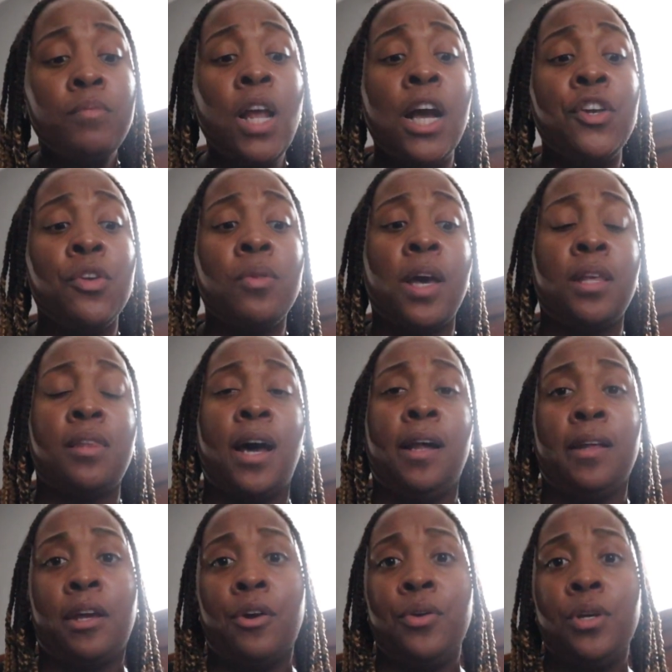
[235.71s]
I do like
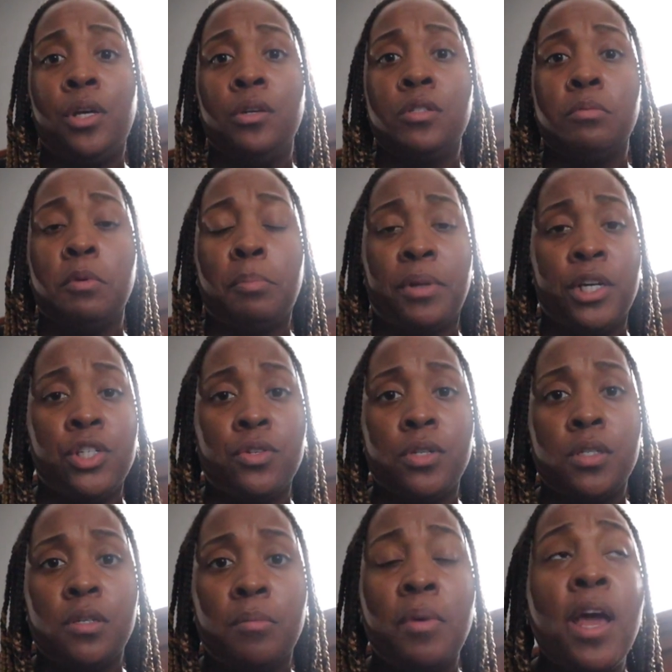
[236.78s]
that, how he accused them of
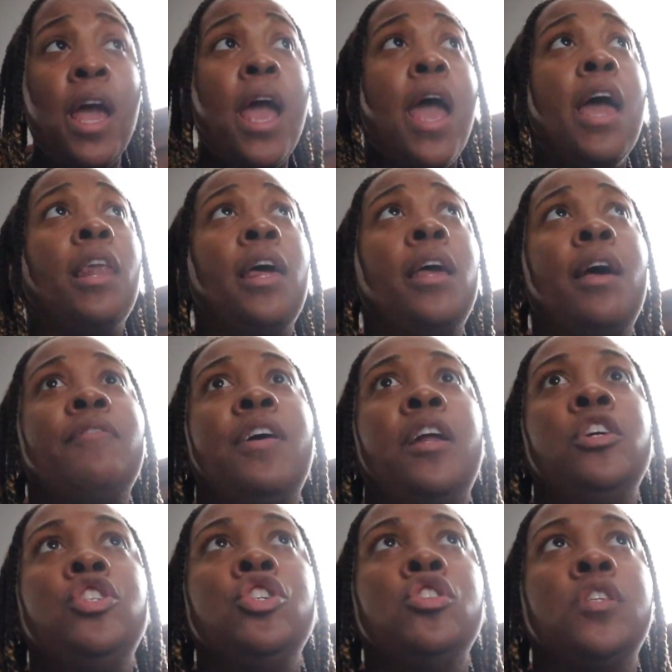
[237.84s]
plagiarism. And that
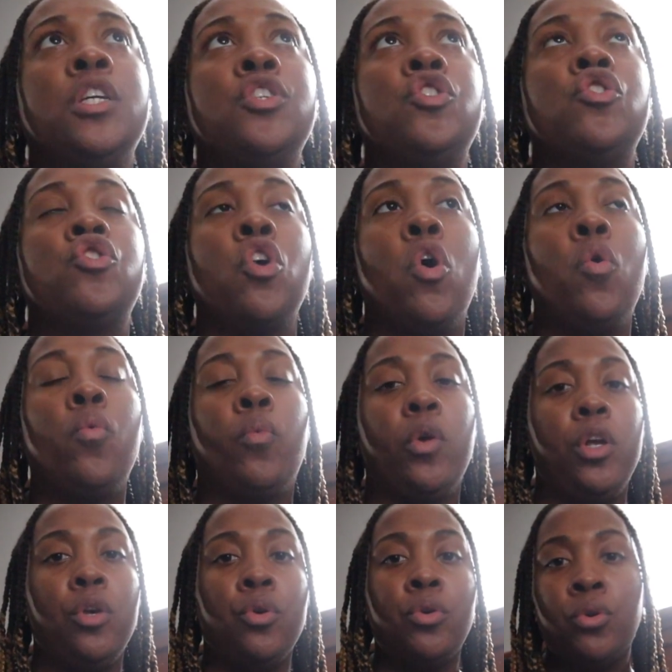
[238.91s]
is just so
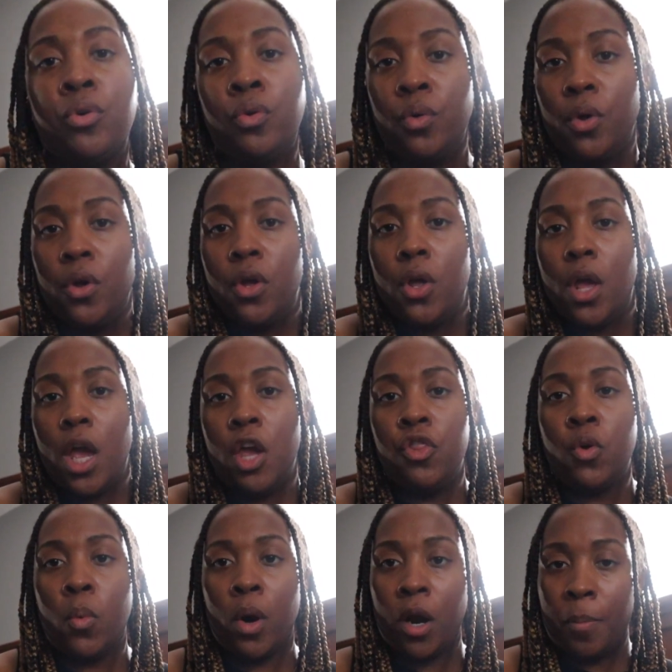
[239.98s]
real in
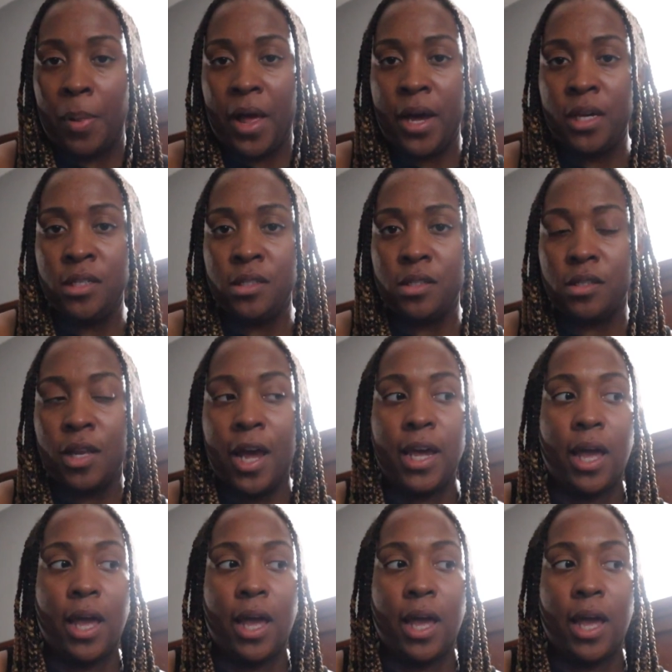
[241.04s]
the workplace.